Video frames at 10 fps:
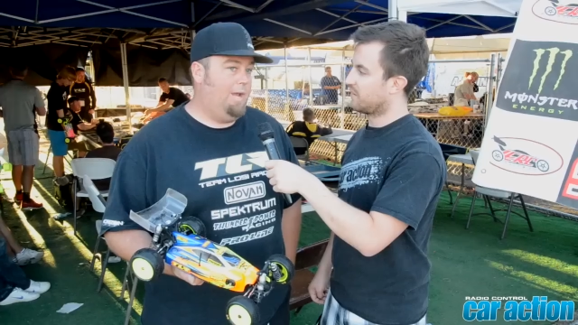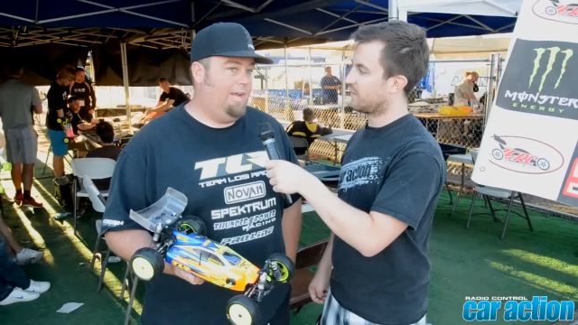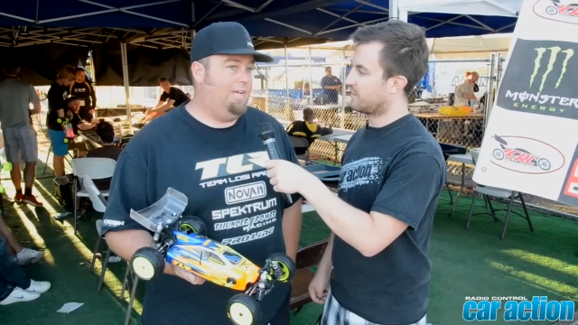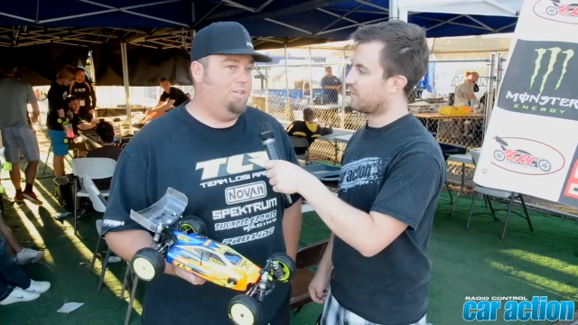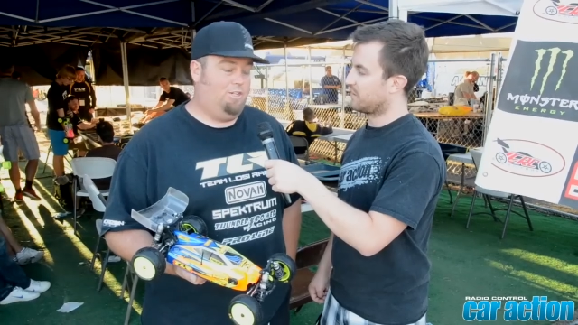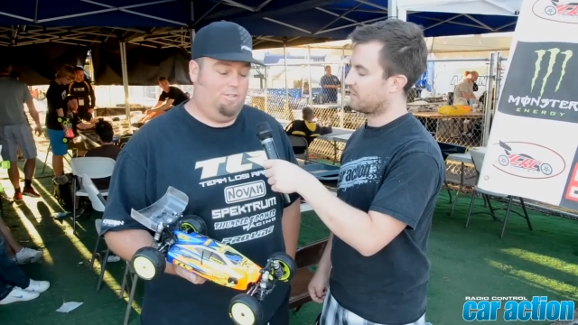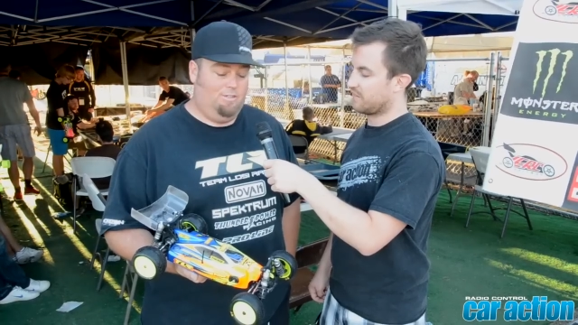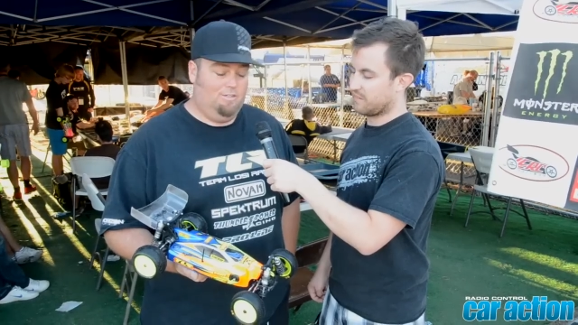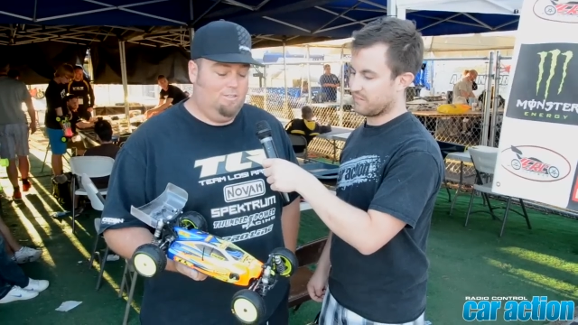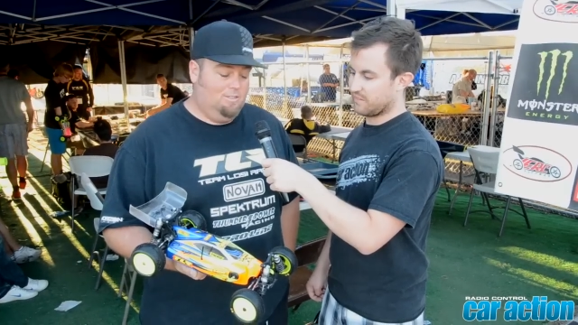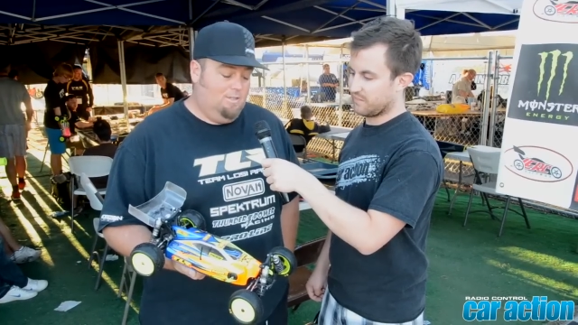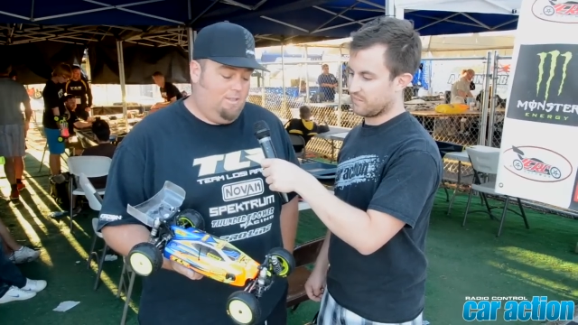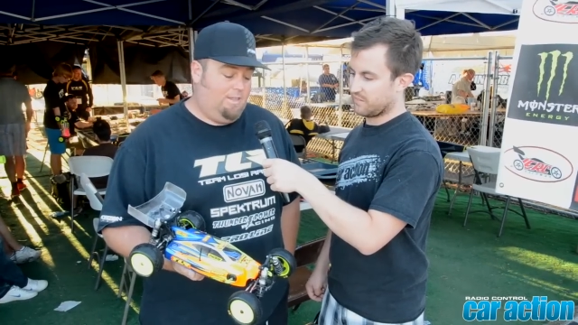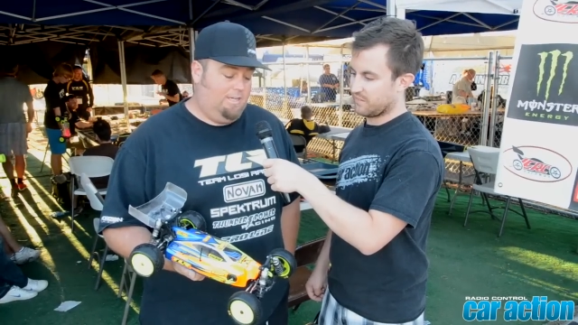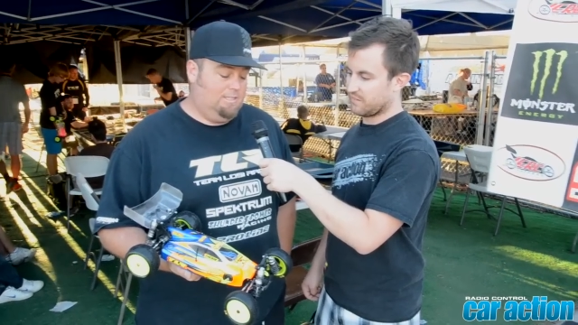Speaker 1: age
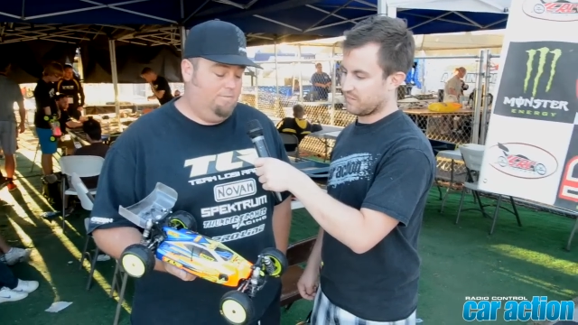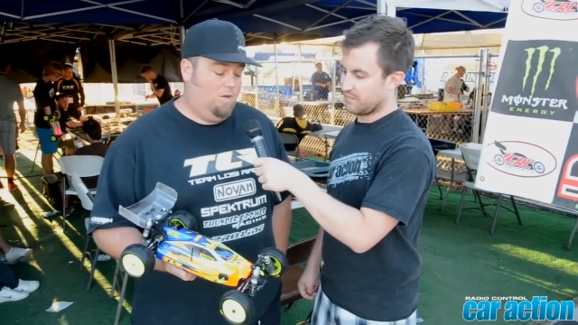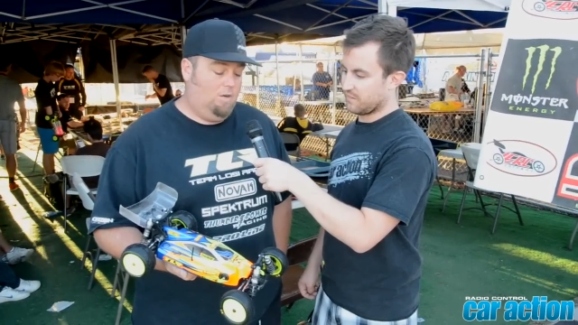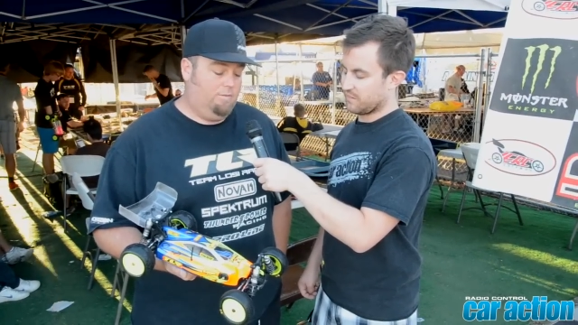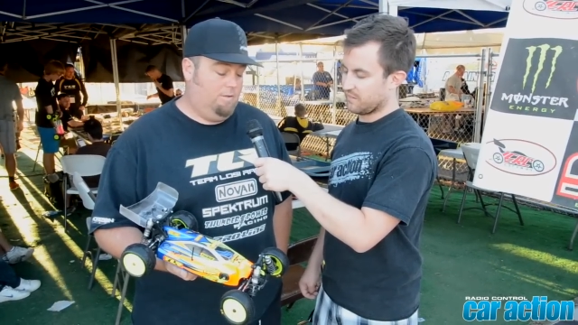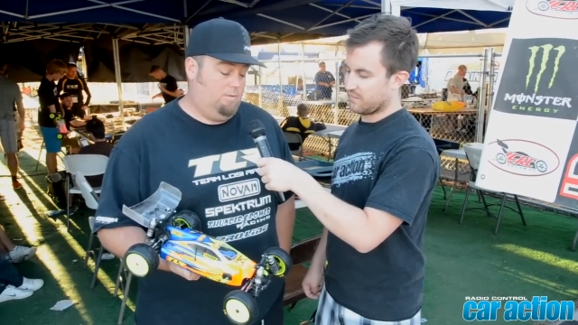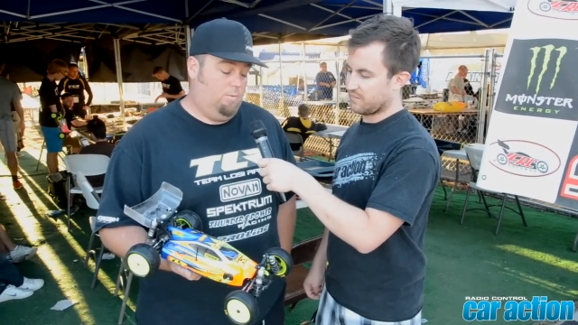things involved.